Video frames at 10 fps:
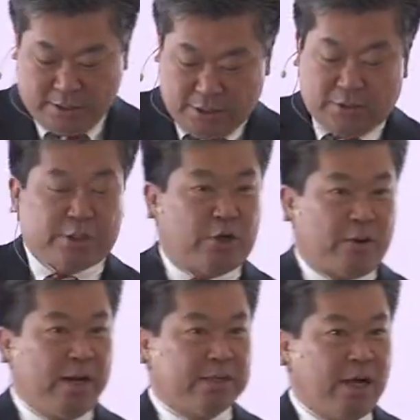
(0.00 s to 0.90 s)
You know the show,
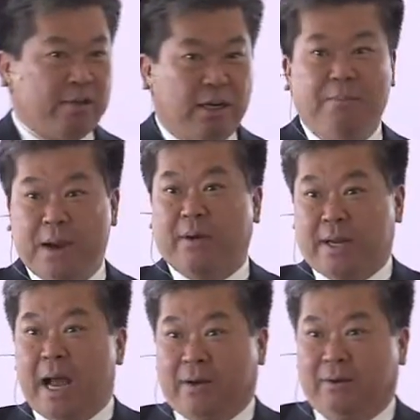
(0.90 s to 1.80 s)
right? It's called American
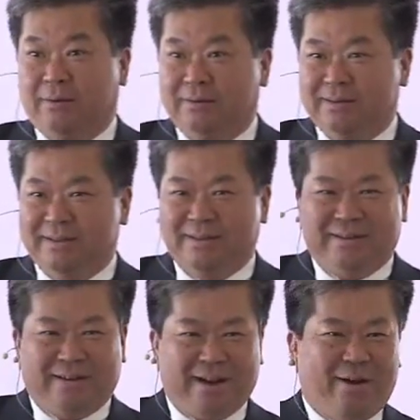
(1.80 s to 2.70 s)
Idol.
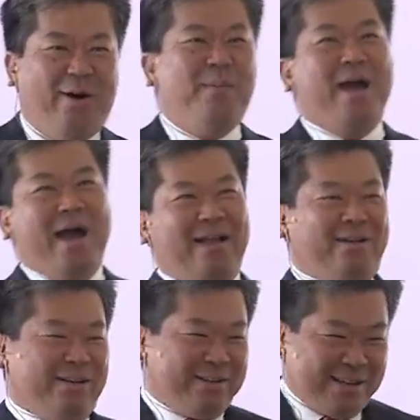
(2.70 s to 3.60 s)
Right? Oh
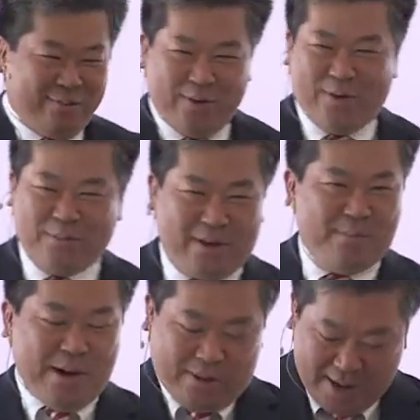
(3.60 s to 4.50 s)
man, okay, we want to be
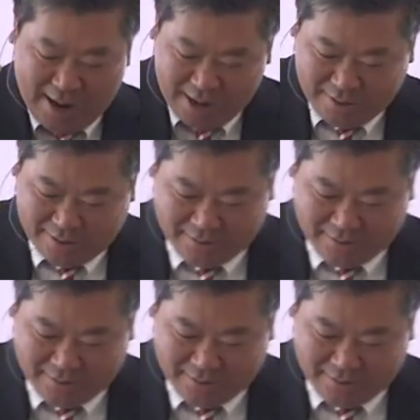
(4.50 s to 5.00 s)
American Idol.